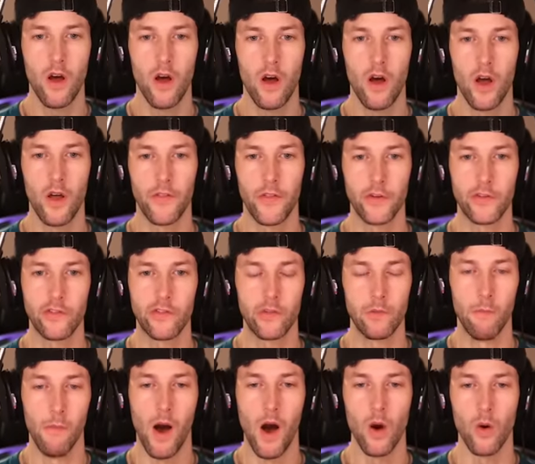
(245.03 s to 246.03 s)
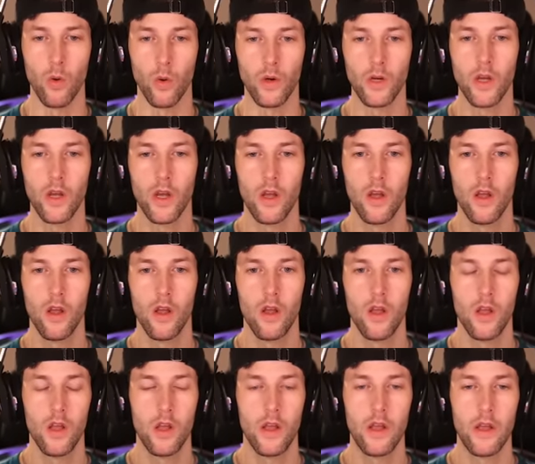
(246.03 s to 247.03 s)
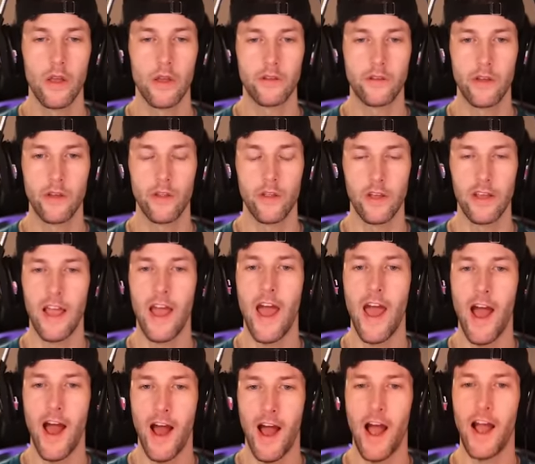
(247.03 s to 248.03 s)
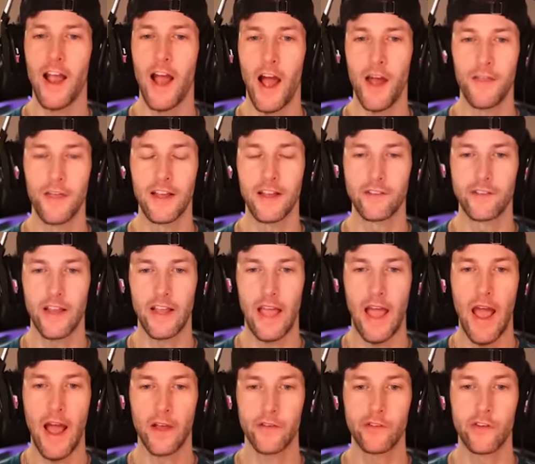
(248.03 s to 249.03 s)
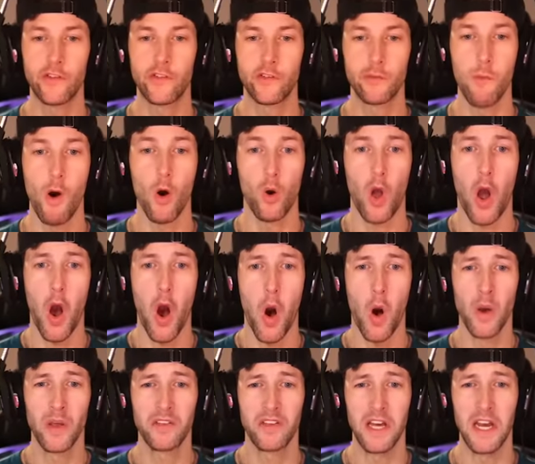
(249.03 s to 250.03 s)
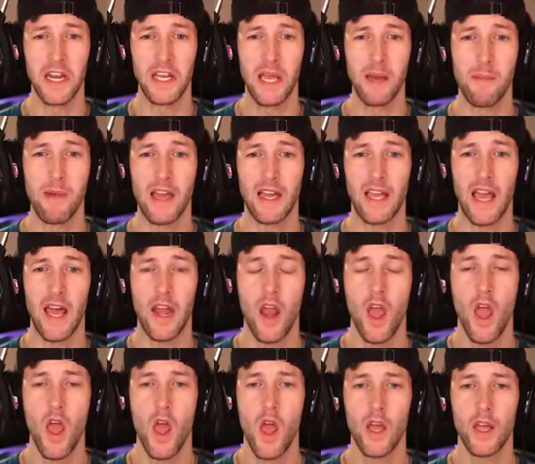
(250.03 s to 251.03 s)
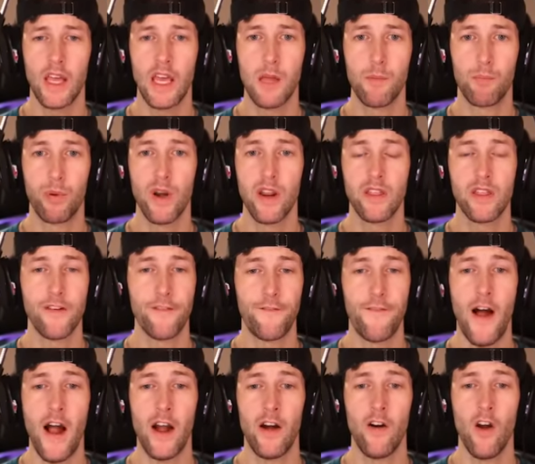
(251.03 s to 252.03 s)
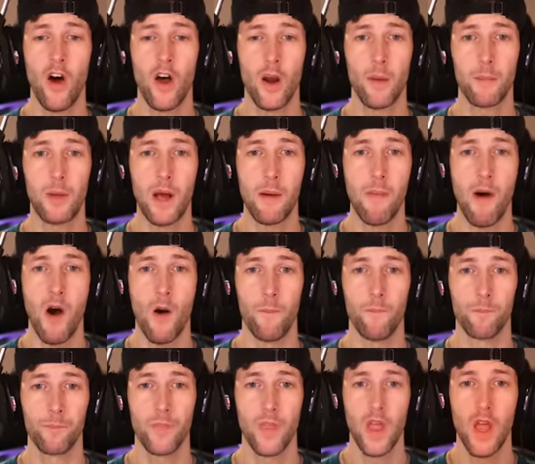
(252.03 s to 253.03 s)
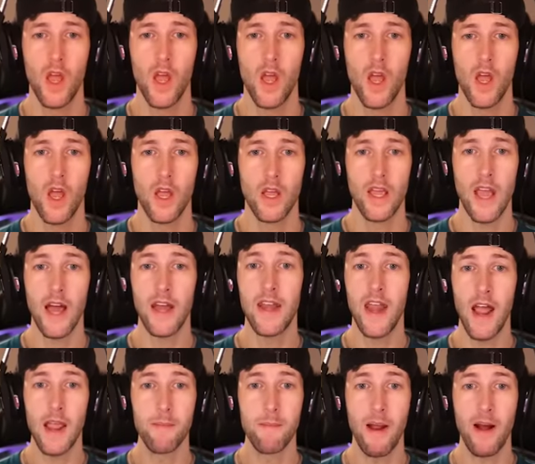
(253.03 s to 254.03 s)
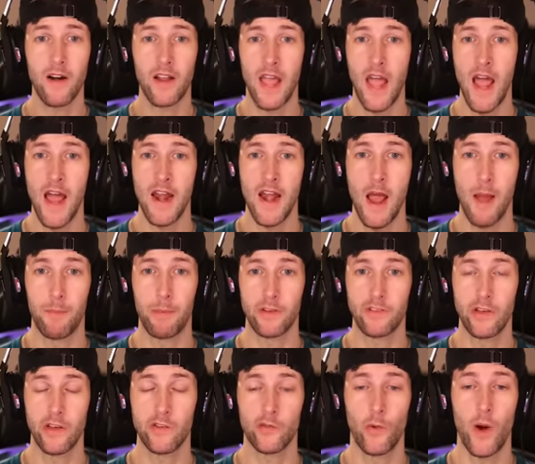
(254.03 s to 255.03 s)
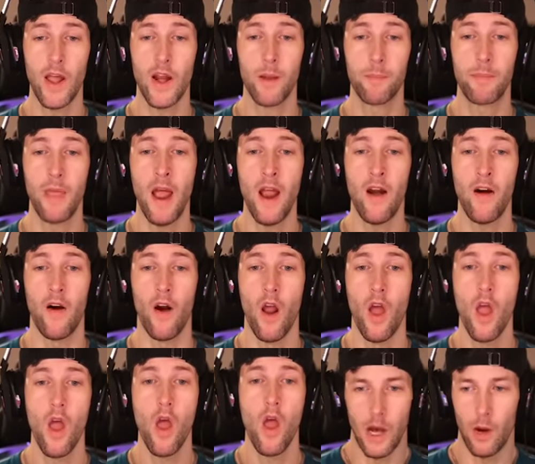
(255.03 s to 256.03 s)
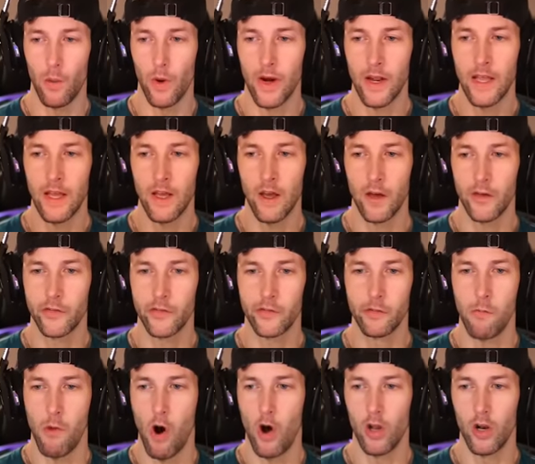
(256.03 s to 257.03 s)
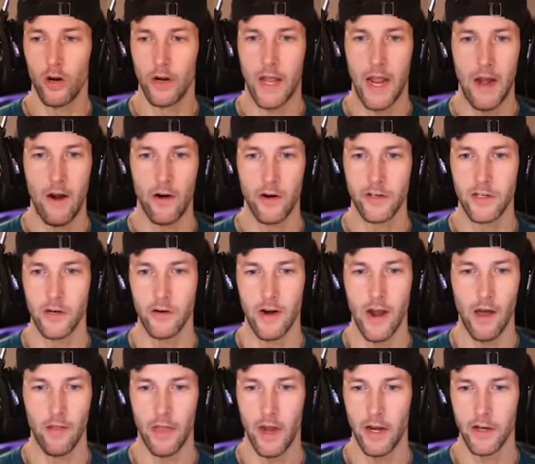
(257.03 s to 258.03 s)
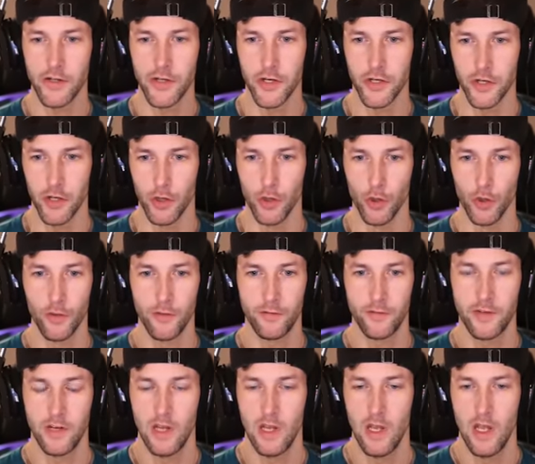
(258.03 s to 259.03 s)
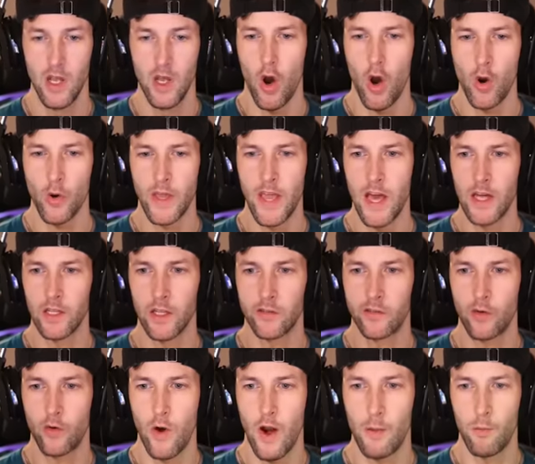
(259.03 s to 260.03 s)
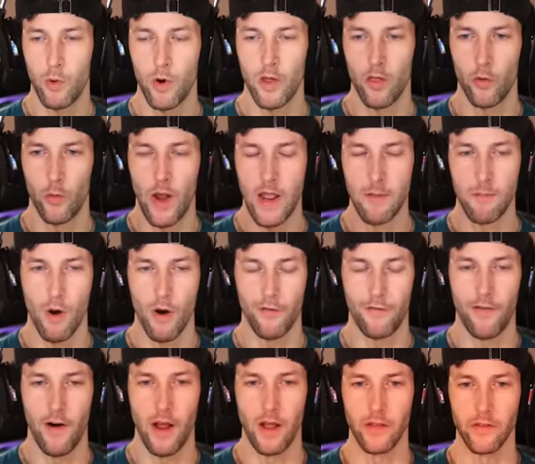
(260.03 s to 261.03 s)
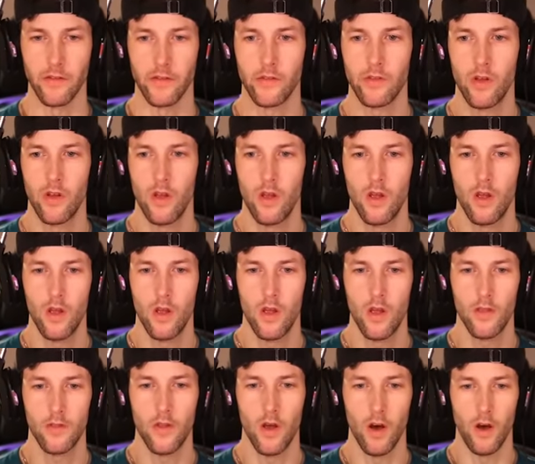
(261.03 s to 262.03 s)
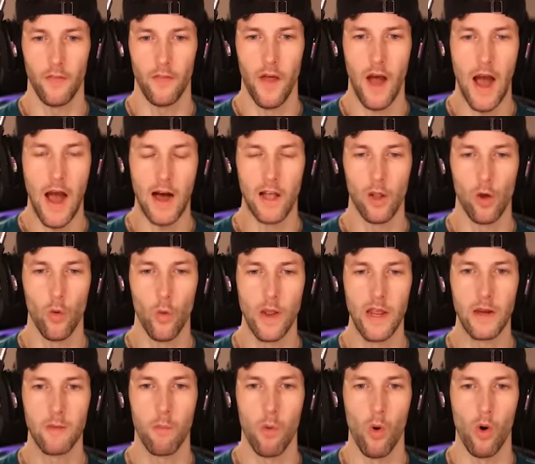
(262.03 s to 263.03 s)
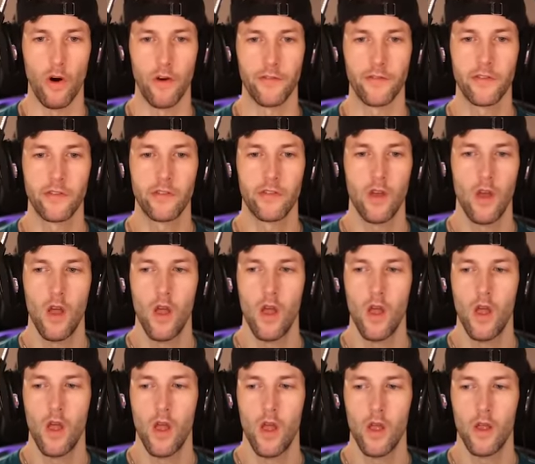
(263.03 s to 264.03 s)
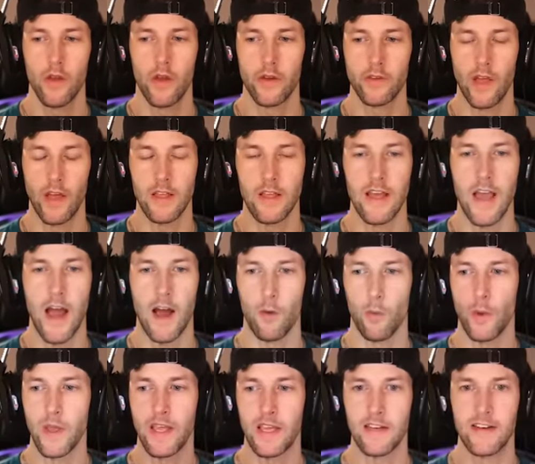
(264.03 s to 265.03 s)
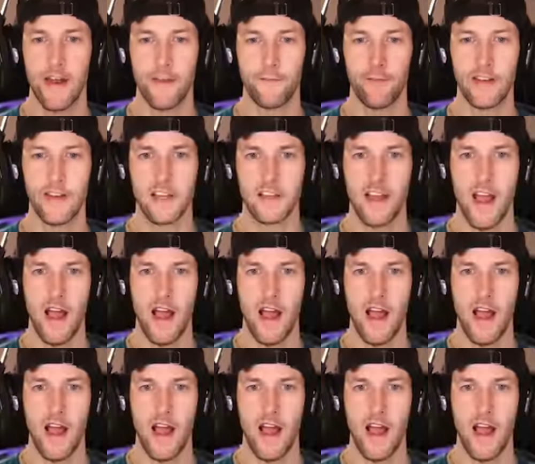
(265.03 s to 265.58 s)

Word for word: the, the smoke. It's either, yeah, I, I think it's like acid smoke. Oh, he's gonna get me again. Keep breathing fire on him. Come on. Yeah, Nightmare Catnap. It says right up there. I want to get a smaller character now that I just oofed. Oh, yeah. Let's grab one of the Rainbow Friends. The, the Halloween morphs. Because I, yeah, we can definitely